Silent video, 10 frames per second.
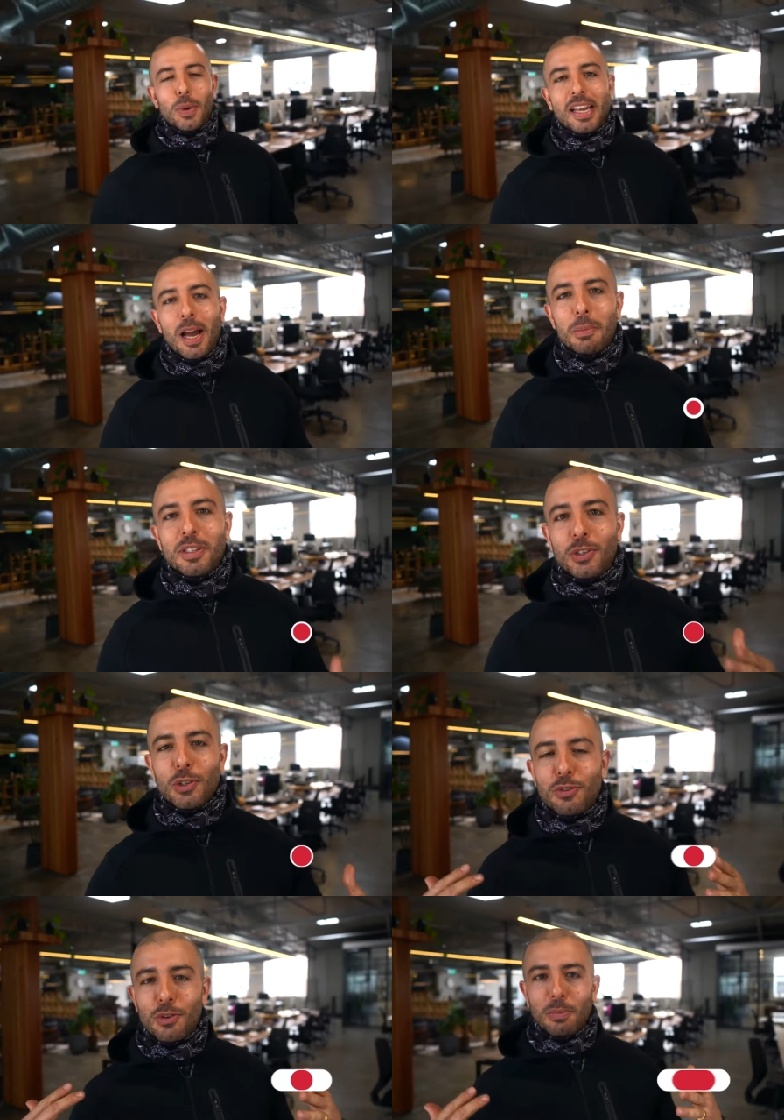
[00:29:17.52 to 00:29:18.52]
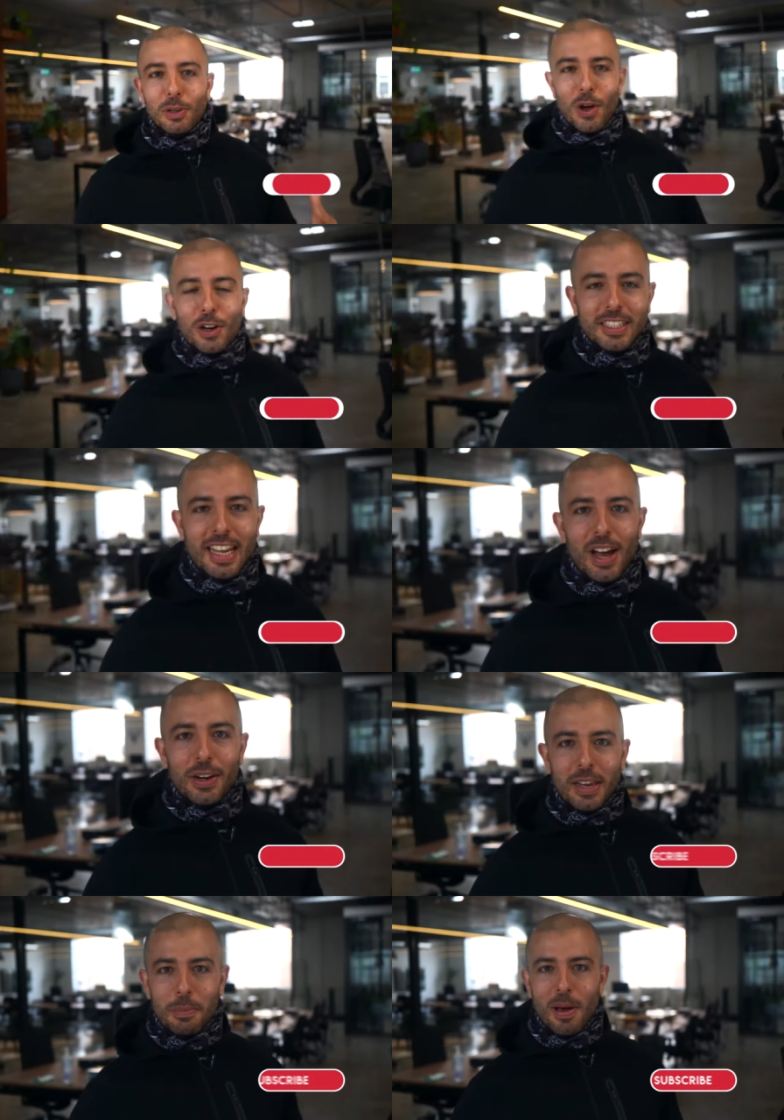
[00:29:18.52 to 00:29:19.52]
we're coming to you from
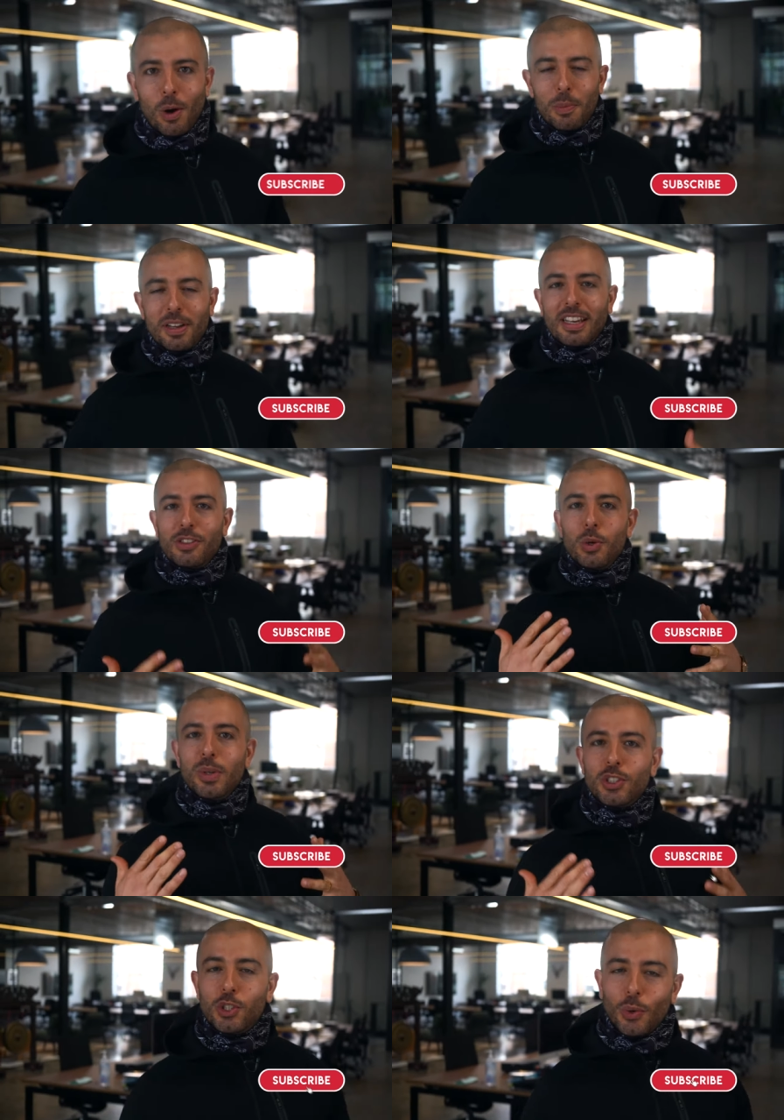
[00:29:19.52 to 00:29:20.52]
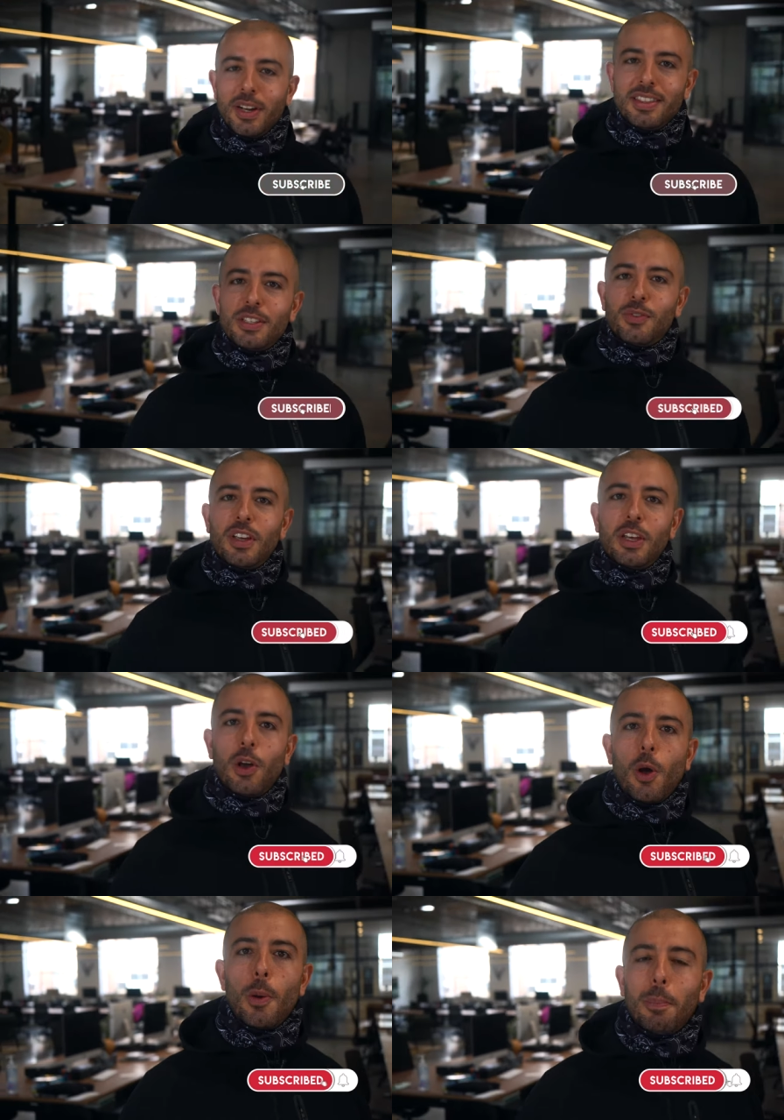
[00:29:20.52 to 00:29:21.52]
lockdown in Melbourne. If you enjoyed this
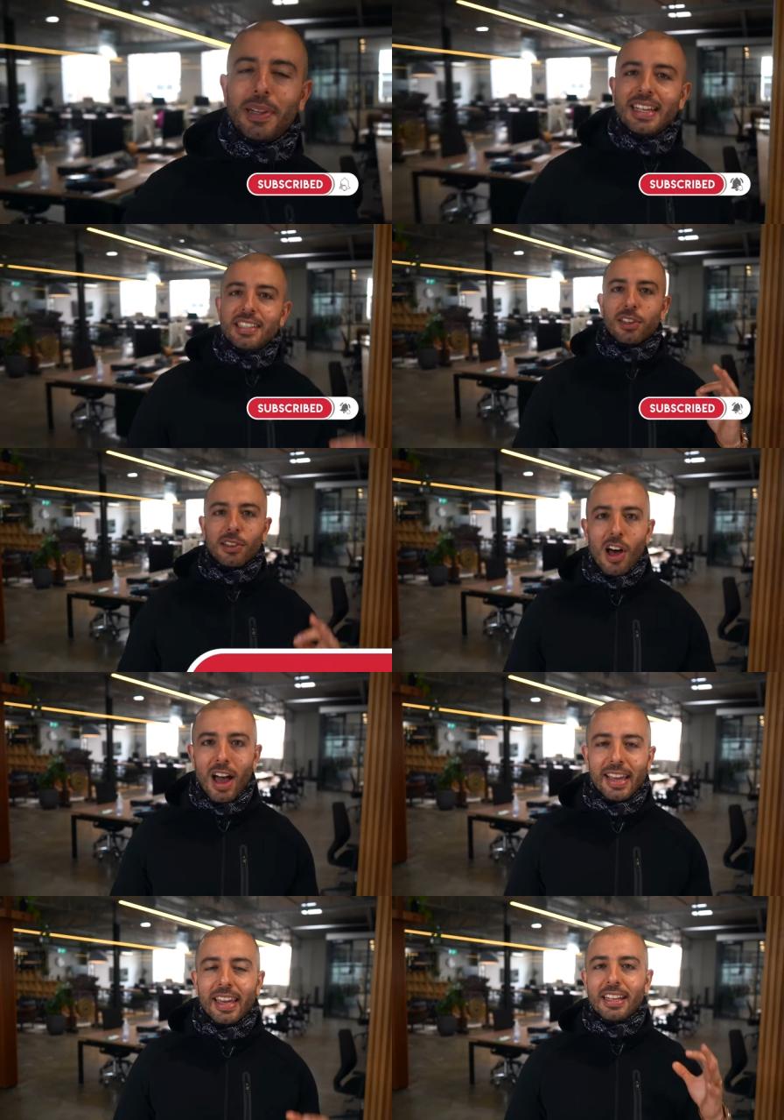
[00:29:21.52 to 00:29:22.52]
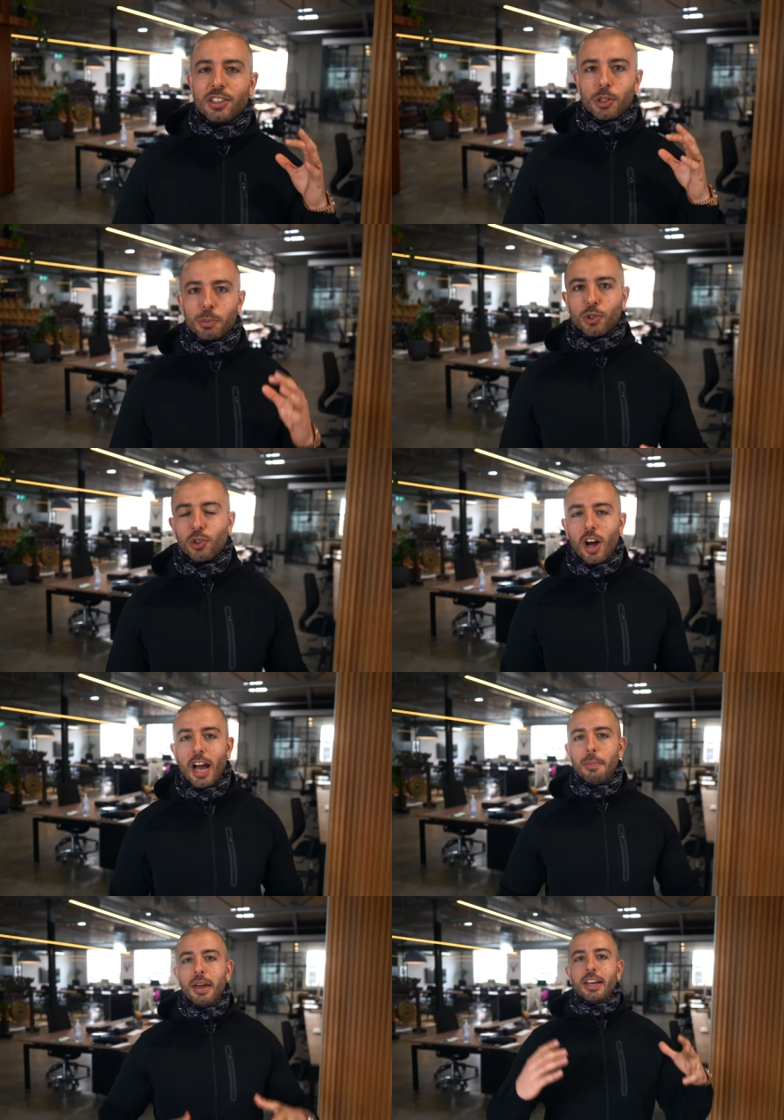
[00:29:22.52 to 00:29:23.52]
video, please like and
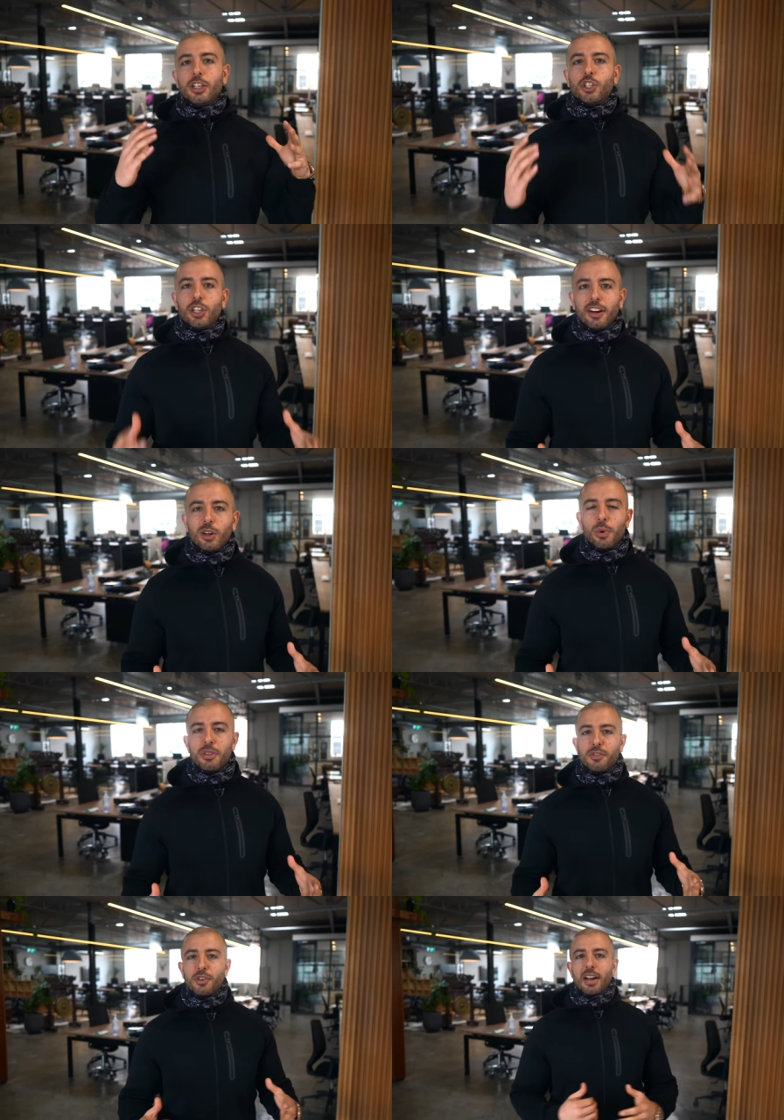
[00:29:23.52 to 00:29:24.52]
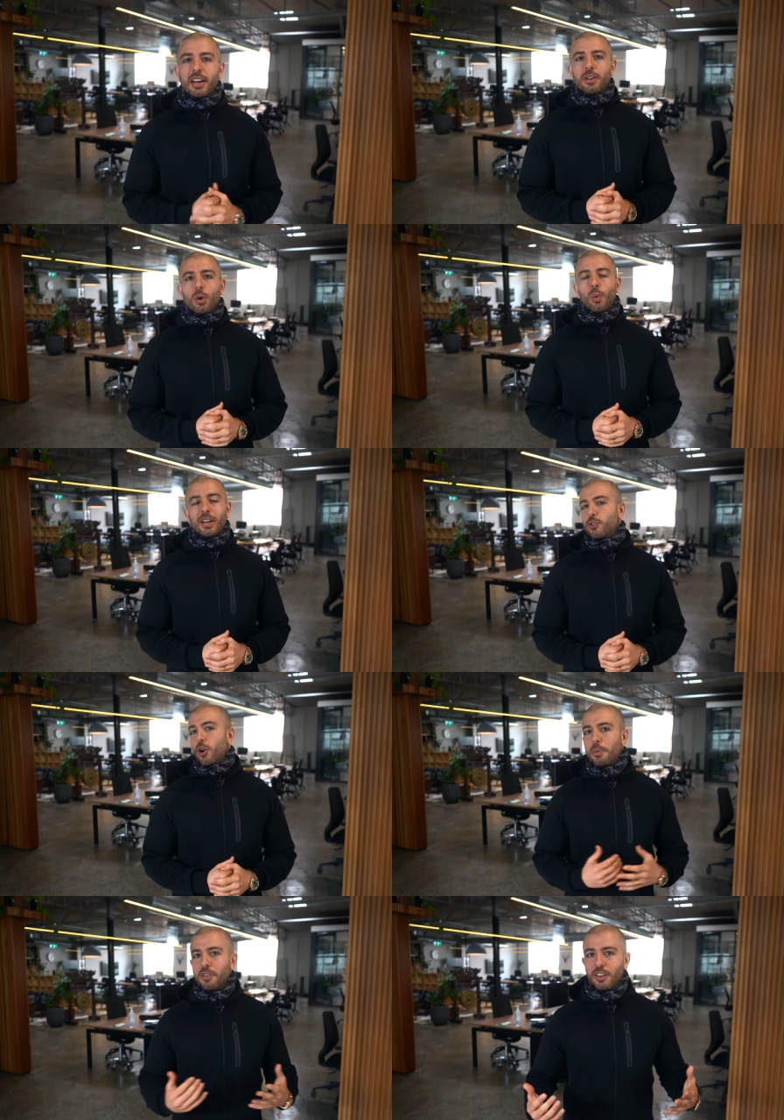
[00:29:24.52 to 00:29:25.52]
subscribe, share it with a friend. We're
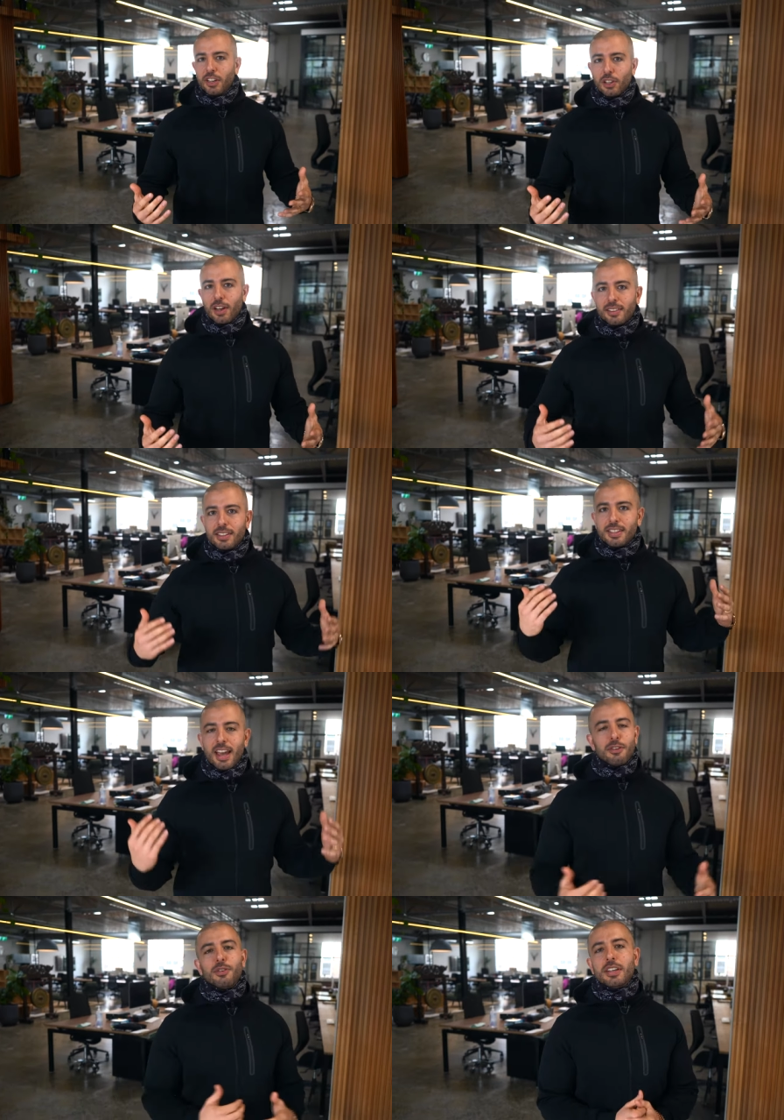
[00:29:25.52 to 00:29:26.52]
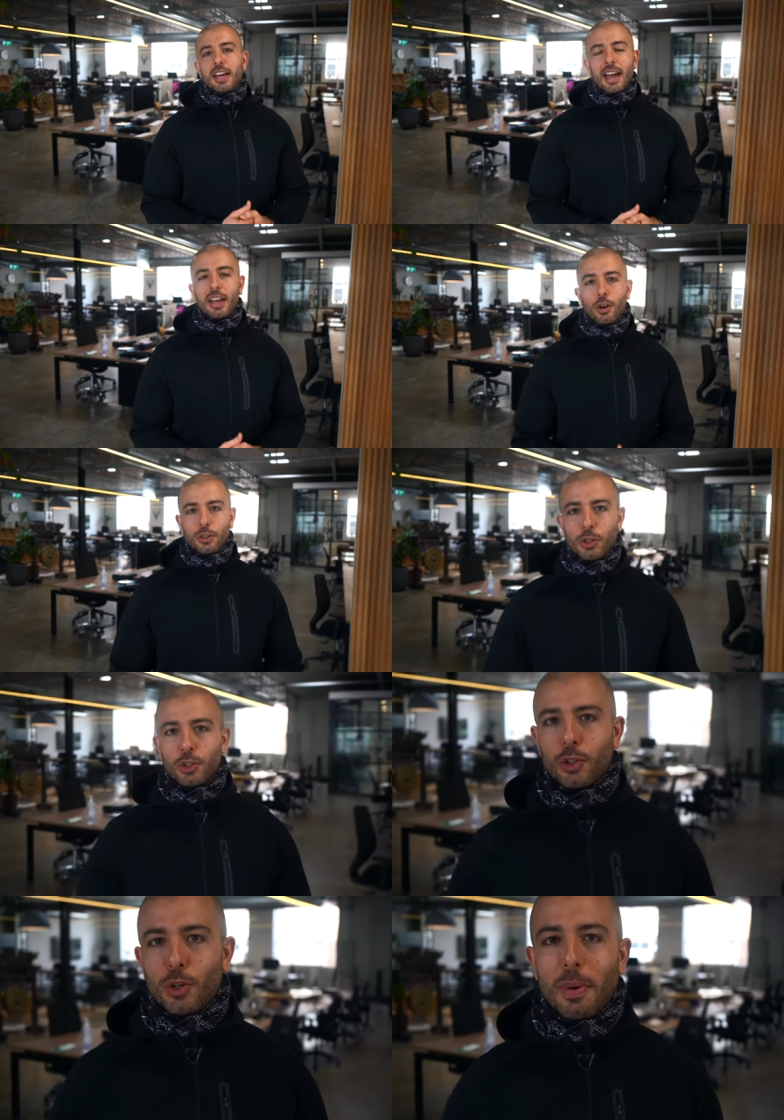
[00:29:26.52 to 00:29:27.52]
dropping a video like this every day on
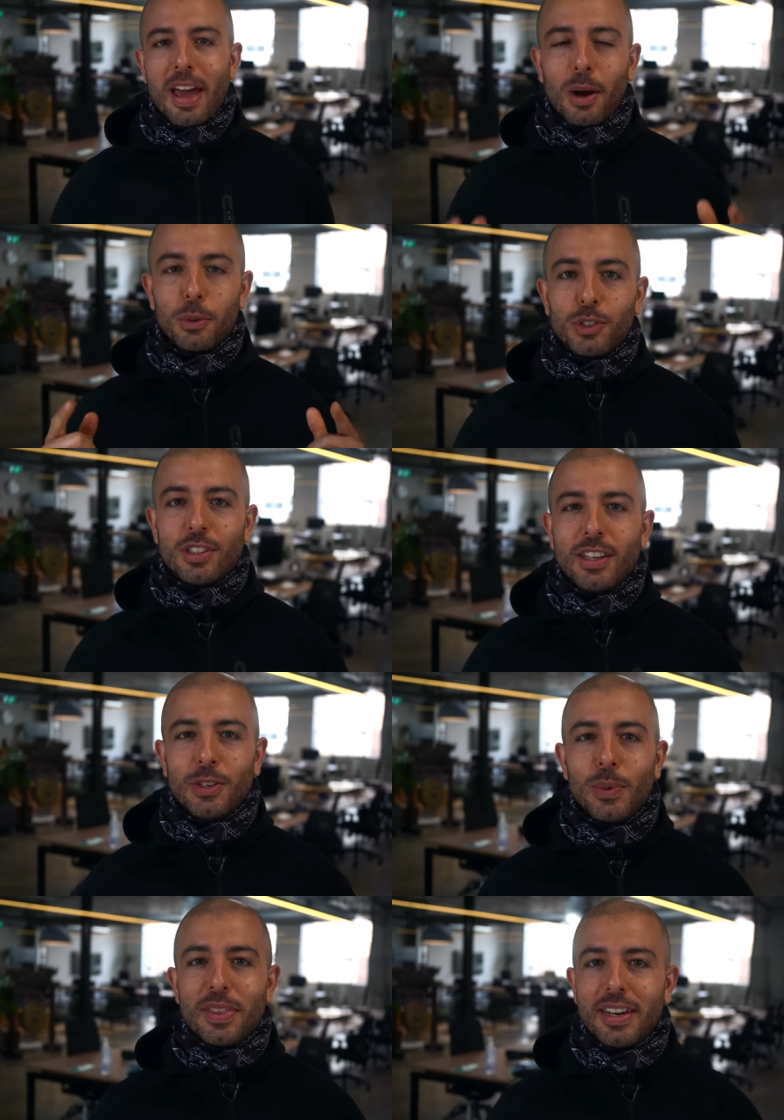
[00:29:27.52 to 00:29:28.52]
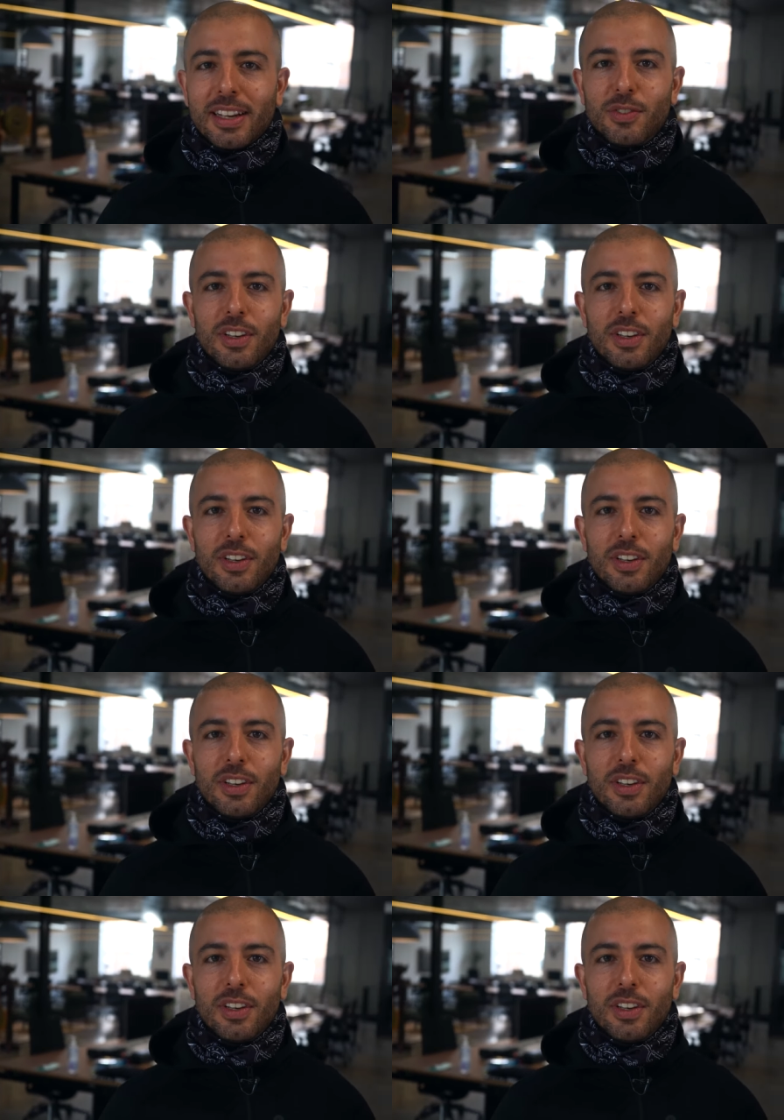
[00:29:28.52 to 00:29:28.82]
YouTube, and I will see you in the next